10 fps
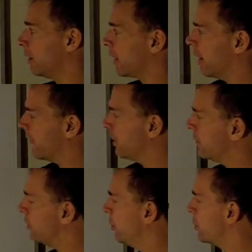okay, if I
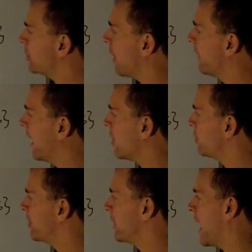use something else
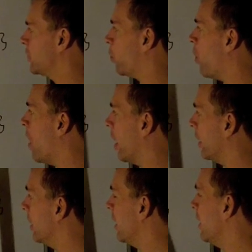besides
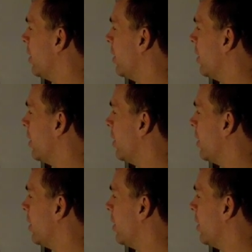1,